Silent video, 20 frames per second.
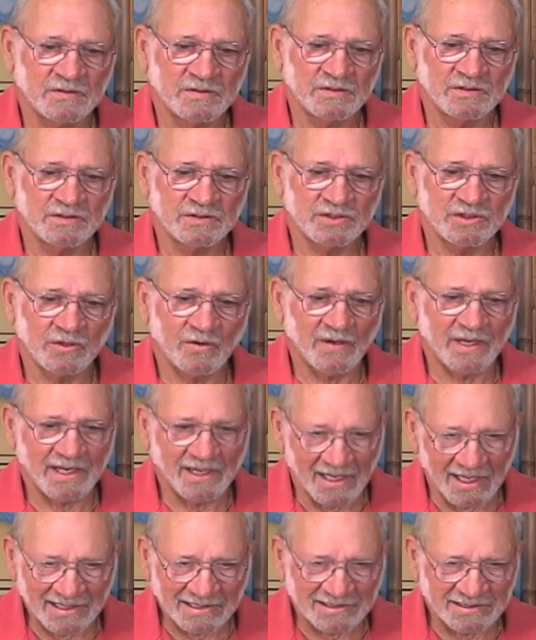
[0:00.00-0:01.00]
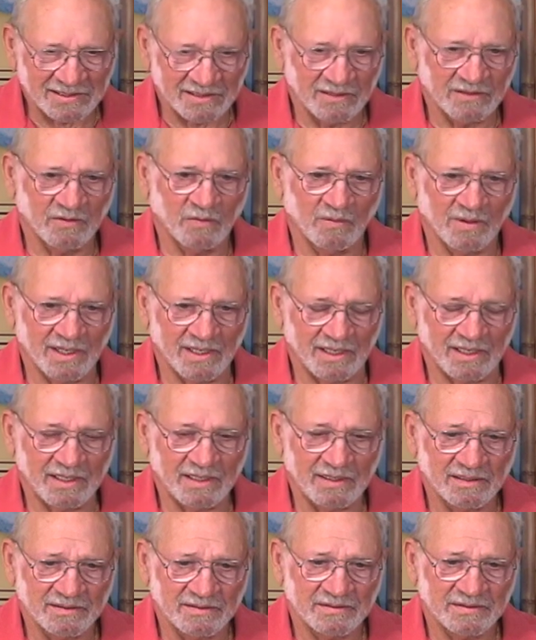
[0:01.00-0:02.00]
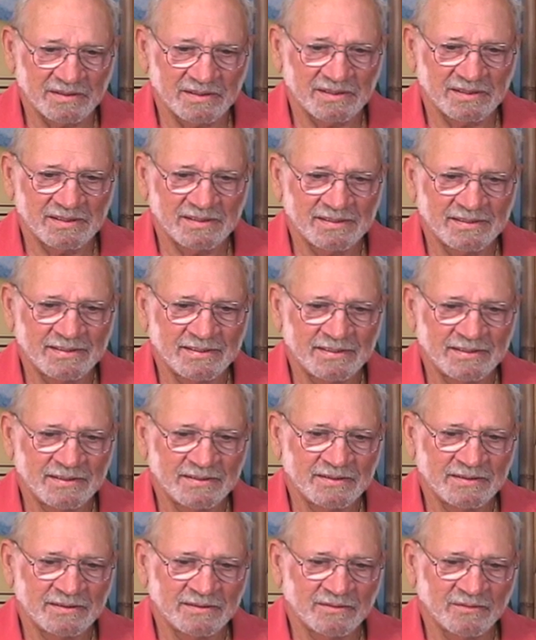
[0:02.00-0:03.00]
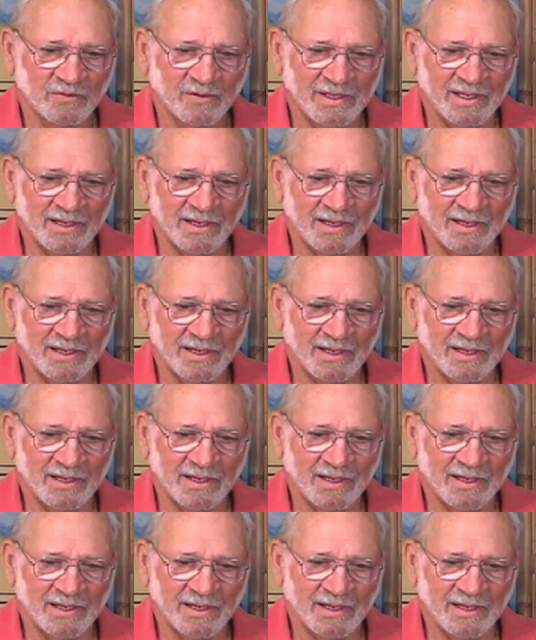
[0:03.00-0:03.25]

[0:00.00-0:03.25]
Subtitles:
So I got to Hawaii, went